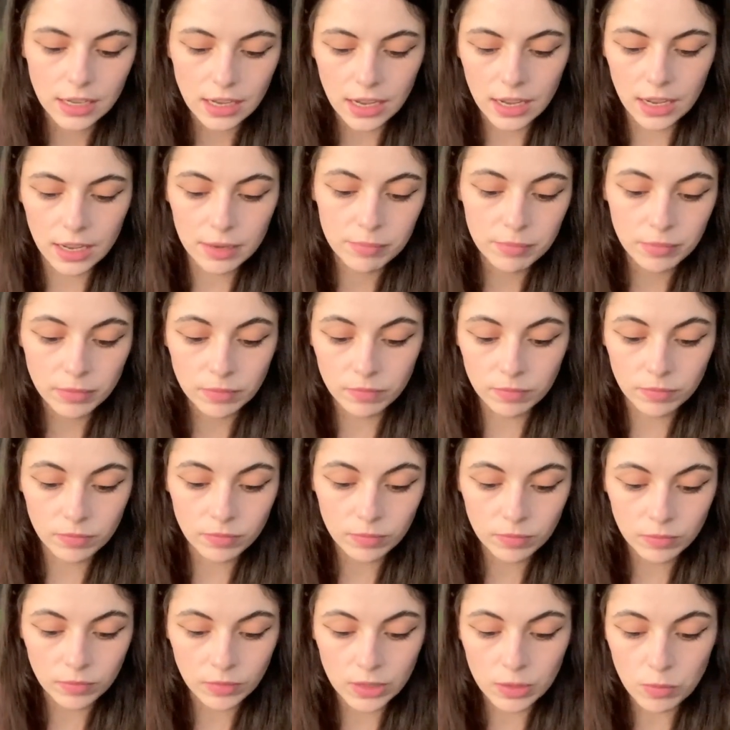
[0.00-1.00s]
I'm
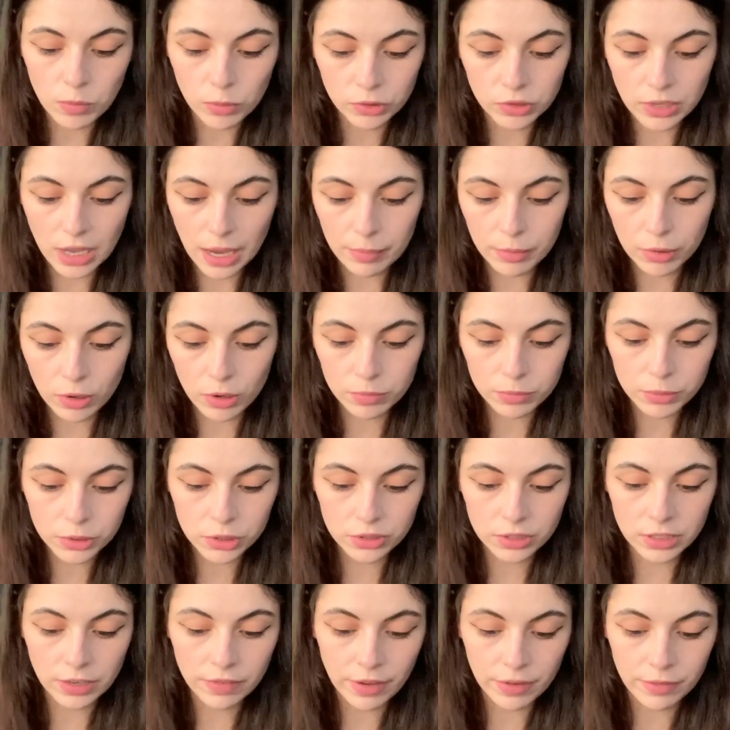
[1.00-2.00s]
the most Capricorn
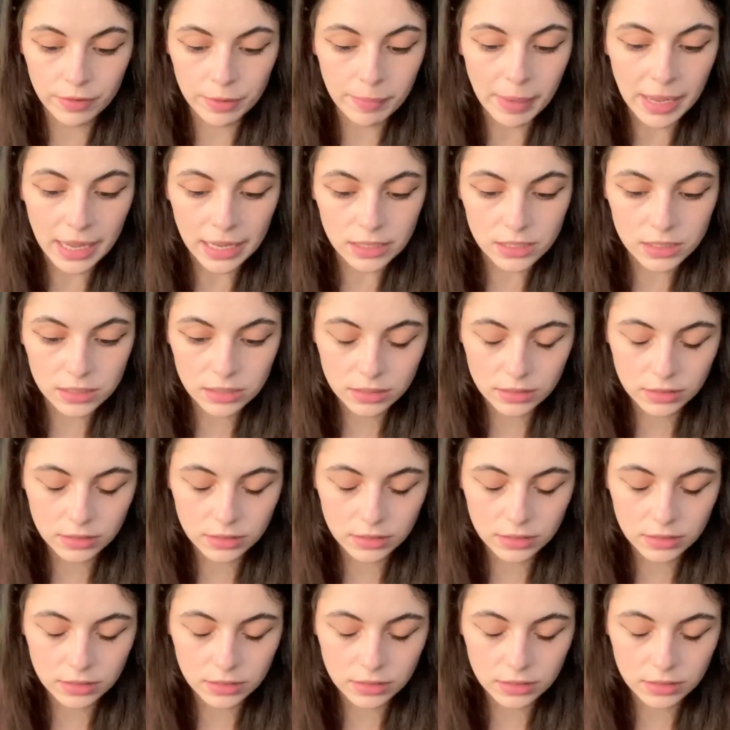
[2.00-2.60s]
person I've ever met